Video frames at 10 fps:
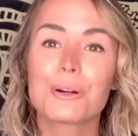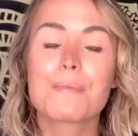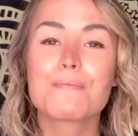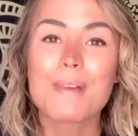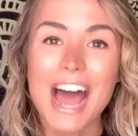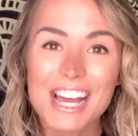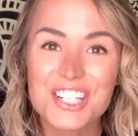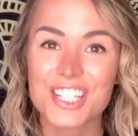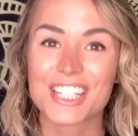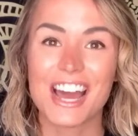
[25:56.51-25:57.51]
So
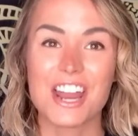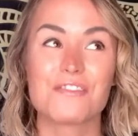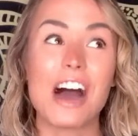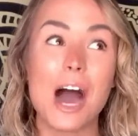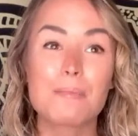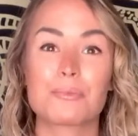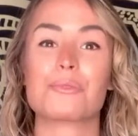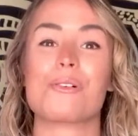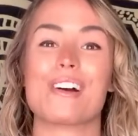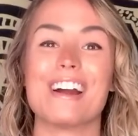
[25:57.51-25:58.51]
imagine the kind of
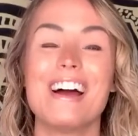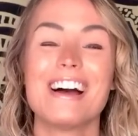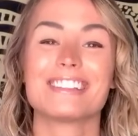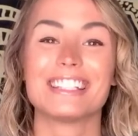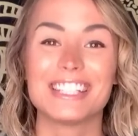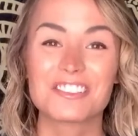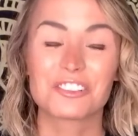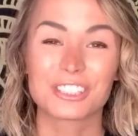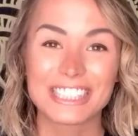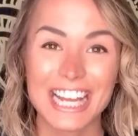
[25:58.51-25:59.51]
uproar that this
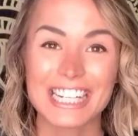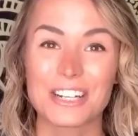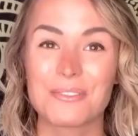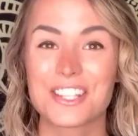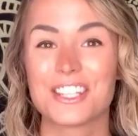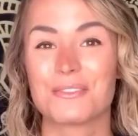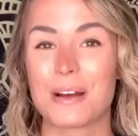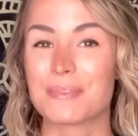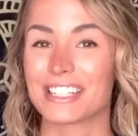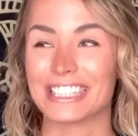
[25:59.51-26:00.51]
created within the
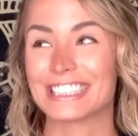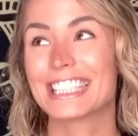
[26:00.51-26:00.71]
reptilians.